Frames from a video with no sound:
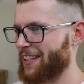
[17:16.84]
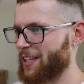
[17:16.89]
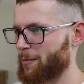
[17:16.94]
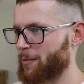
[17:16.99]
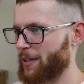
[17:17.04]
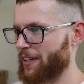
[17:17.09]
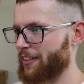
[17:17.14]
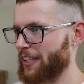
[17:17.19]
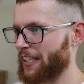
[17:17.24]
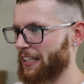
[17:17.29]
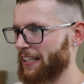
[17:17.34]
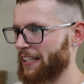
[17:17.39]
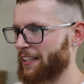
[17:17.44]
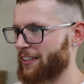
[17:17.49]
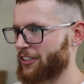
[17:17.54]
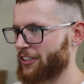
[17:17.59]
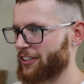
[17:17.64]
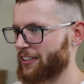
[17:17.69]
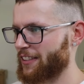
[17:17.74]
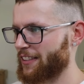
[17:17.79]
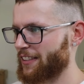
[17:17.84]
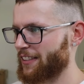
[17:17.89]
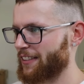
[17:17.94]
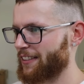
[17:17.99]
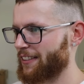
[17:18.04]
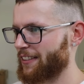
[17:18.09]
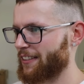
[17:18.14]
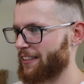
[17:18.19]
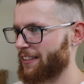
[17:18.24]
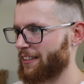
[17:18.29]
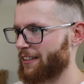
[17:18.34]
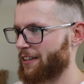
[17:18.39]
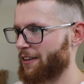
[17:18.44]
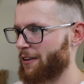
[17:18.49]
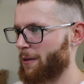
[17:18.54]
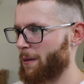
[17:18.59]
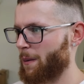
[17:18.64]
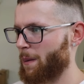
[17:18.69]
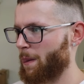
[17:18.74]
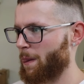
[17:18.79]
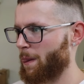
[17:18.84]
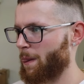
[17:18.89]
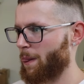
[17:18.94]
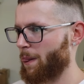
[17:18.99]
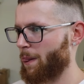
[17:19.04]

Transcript: Bit of a glitch. As he is